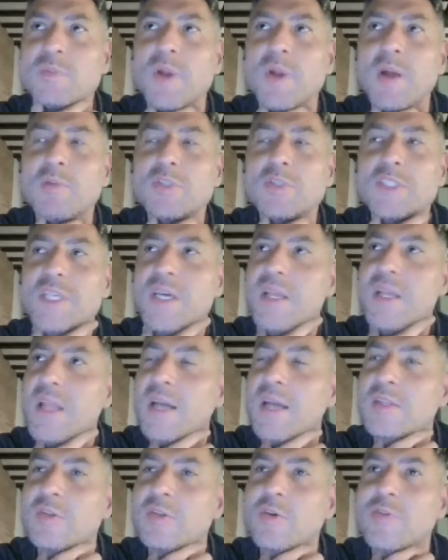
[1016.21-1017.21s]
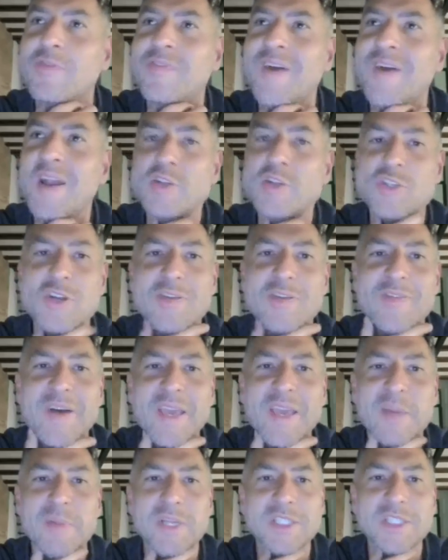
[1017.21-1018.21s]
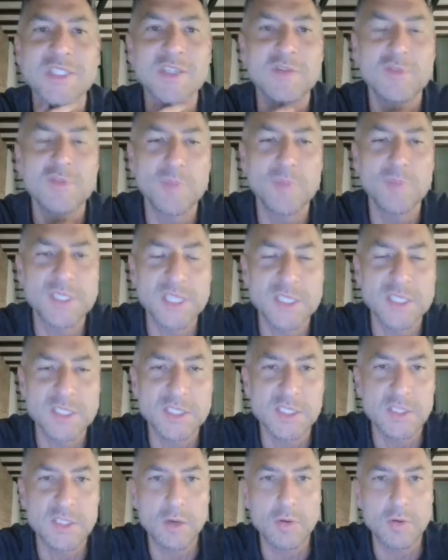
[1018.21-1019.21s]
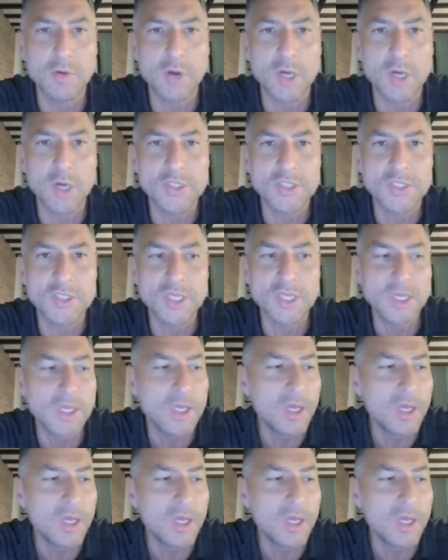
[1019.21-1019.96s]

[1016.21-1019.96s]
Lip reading: but I would say like the financial viability of the business across